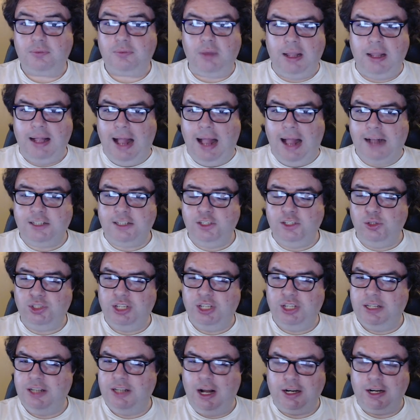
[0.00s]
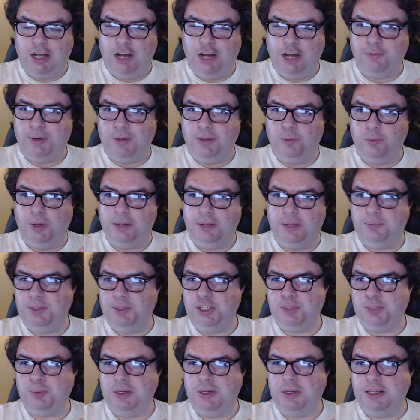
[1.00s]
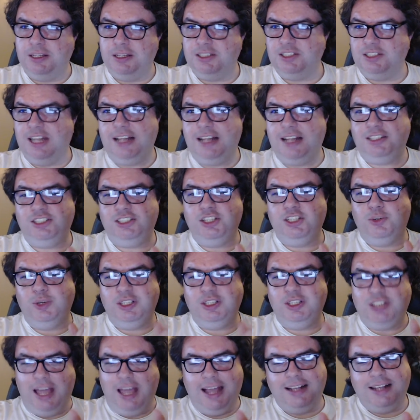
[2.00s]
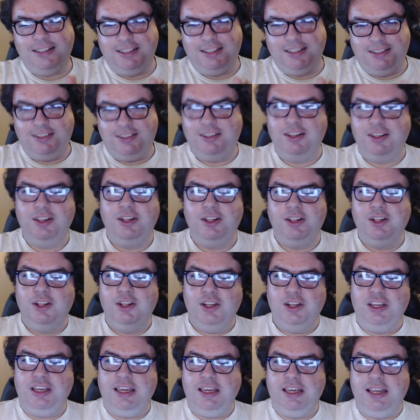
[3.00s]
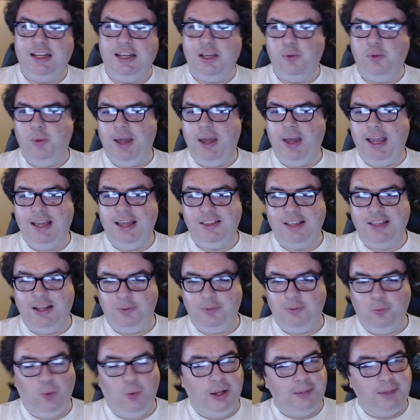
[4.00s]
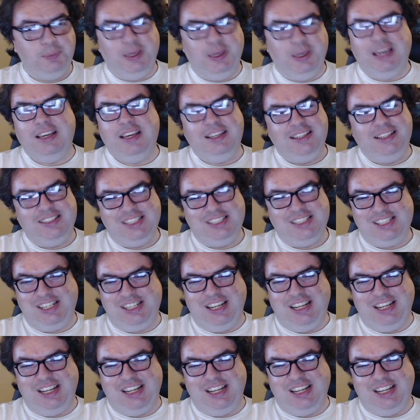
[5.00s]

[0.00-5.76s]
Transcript: I actually do say not opera and One Piece because that series ended in a way that One Piece,